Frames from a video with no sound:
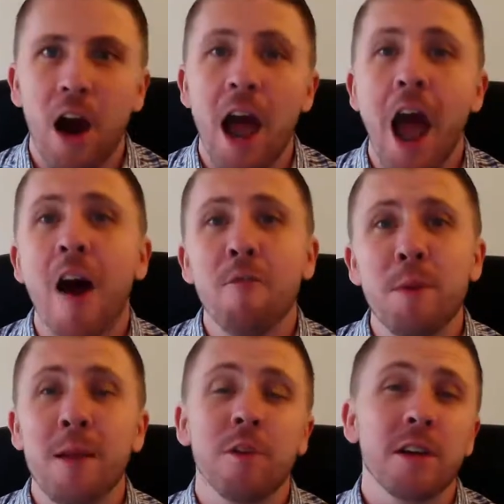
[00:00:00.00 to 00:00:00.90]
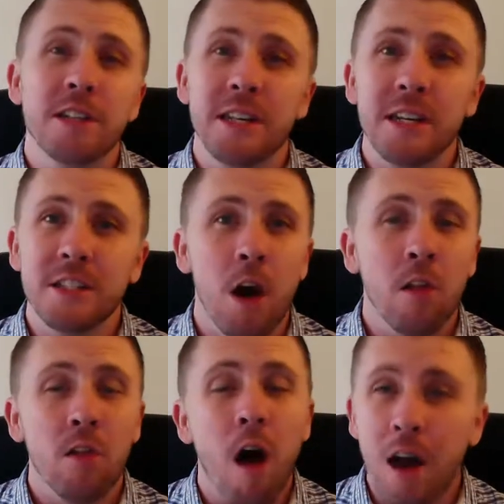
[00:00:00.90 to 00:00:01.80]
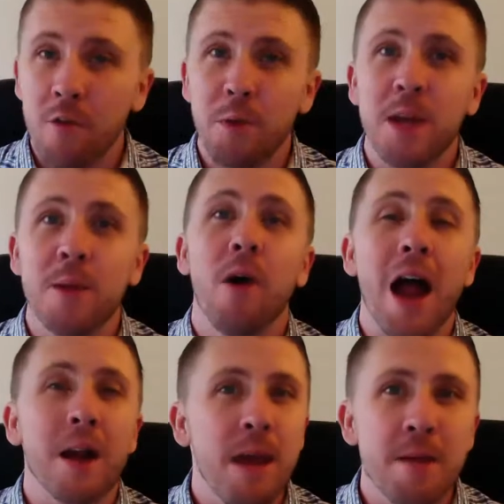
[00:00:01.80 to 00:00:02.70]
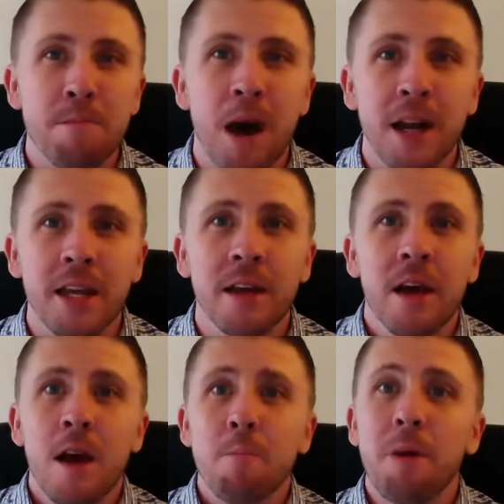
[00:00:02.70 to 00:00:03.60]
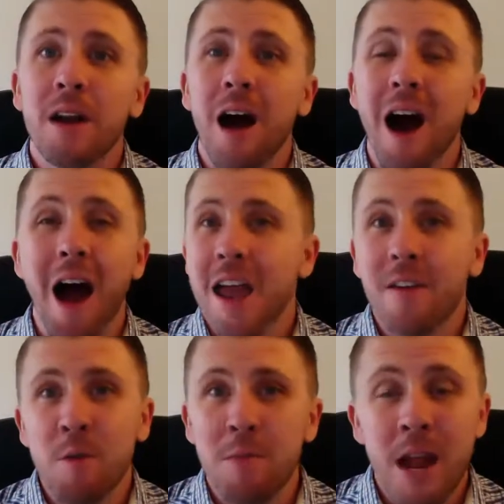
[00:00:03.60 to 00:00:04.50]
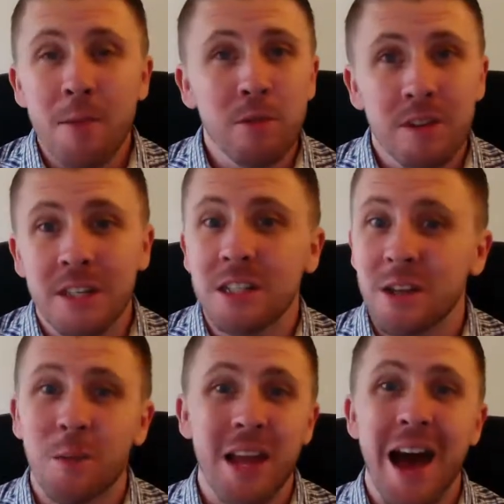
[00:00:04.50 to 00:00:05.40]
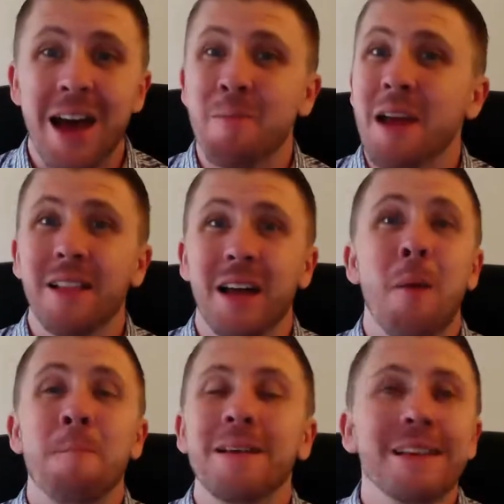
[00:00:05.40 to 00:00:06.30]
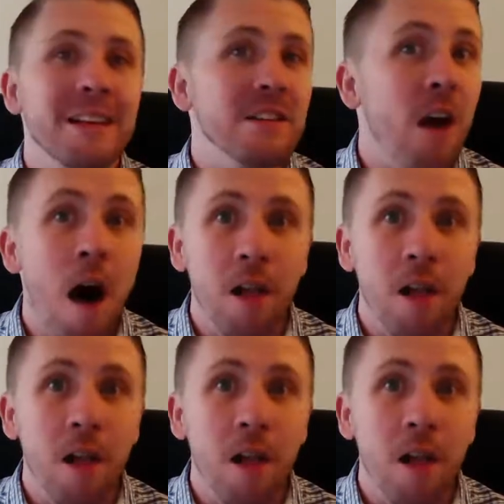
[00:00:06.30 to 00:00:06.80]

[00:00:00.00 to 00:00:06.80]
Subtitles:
I have been able to teach a lot of people how to make money, but I haven't been able to teach somebody how to make like $1 million,